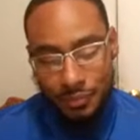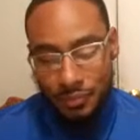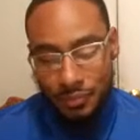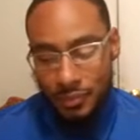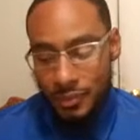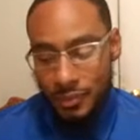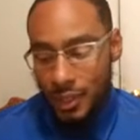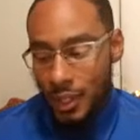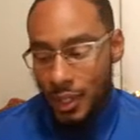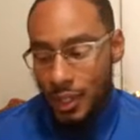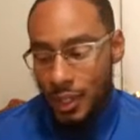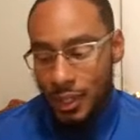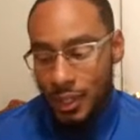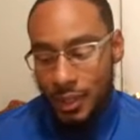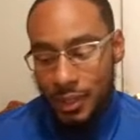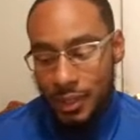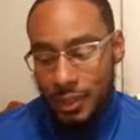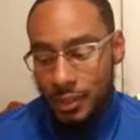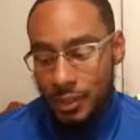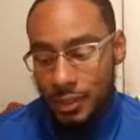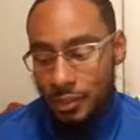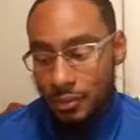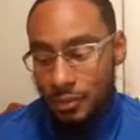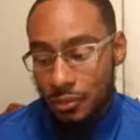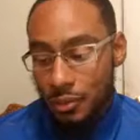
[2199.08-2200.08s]
Like,
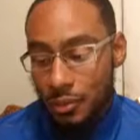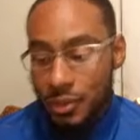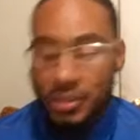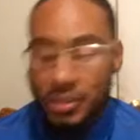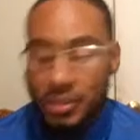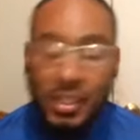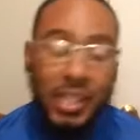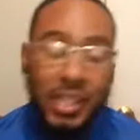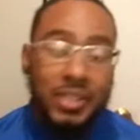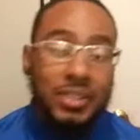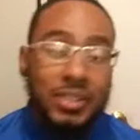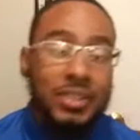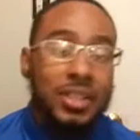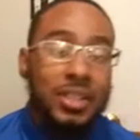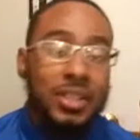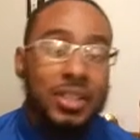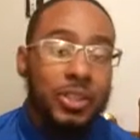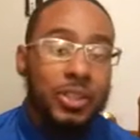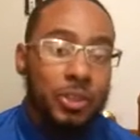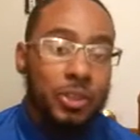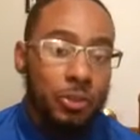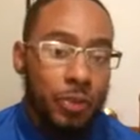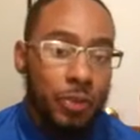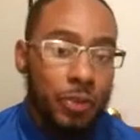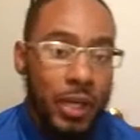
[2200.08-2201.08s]
once things are done
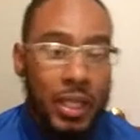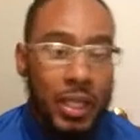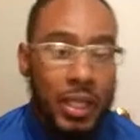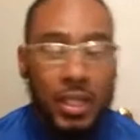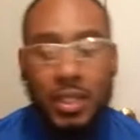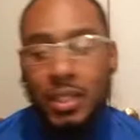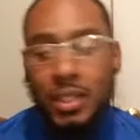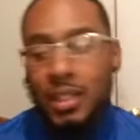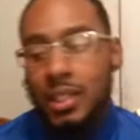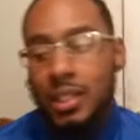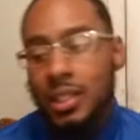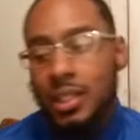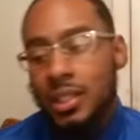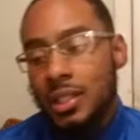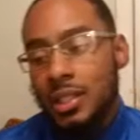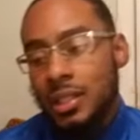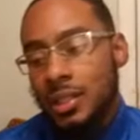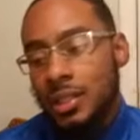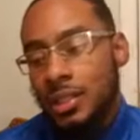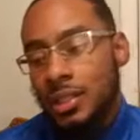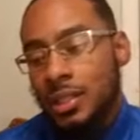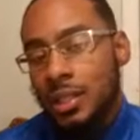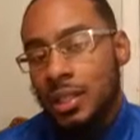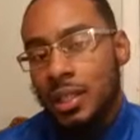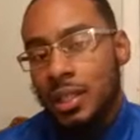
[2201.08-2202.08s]
correctly,
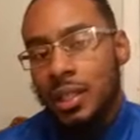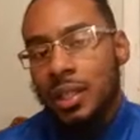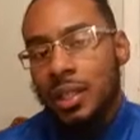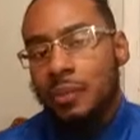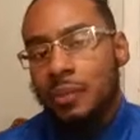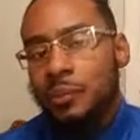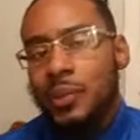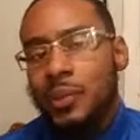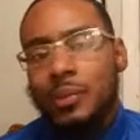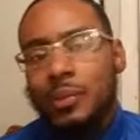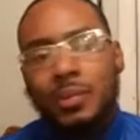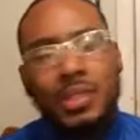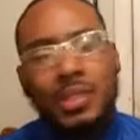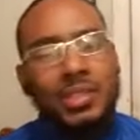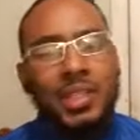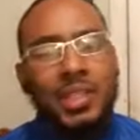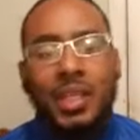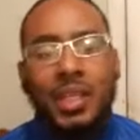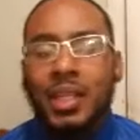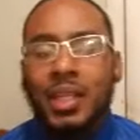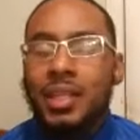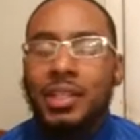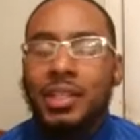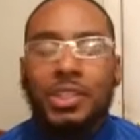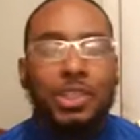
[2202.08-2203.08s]
and let's say
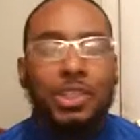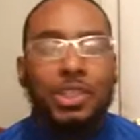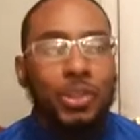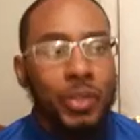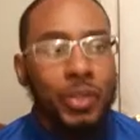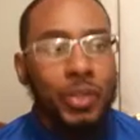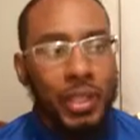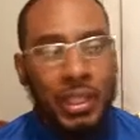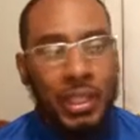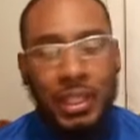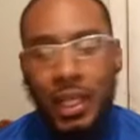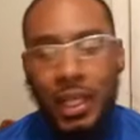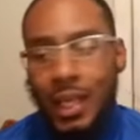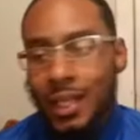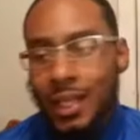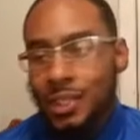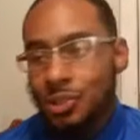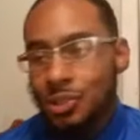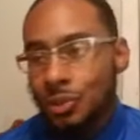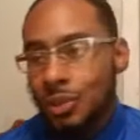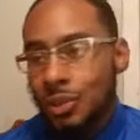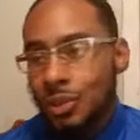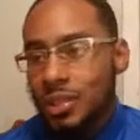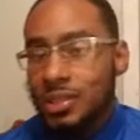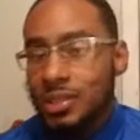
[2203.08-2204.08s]
they get trade lines,
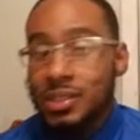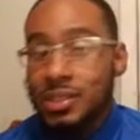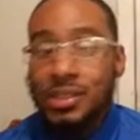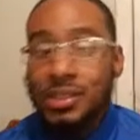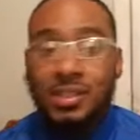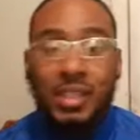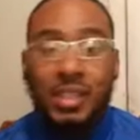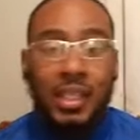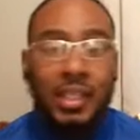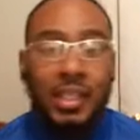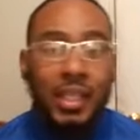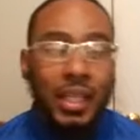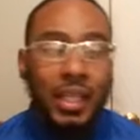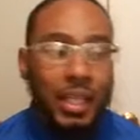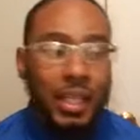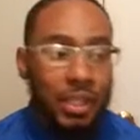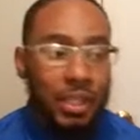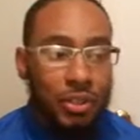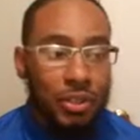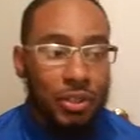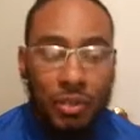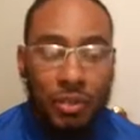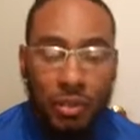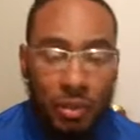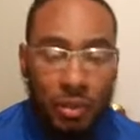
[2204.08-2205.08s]
or let's just say they
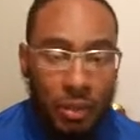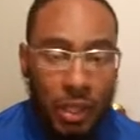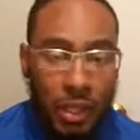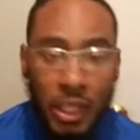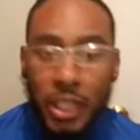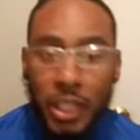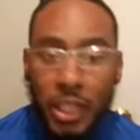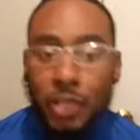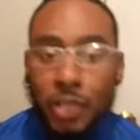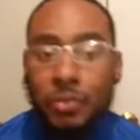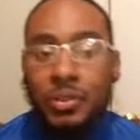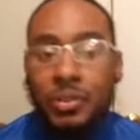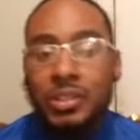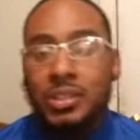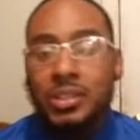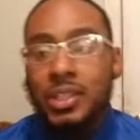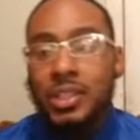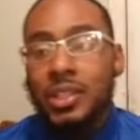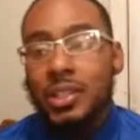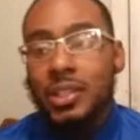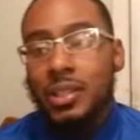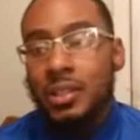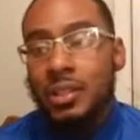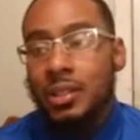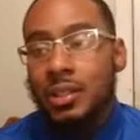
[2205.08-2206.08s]
increase
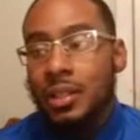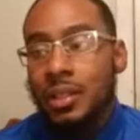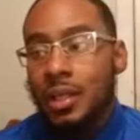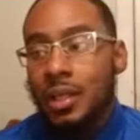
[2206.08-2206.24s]
their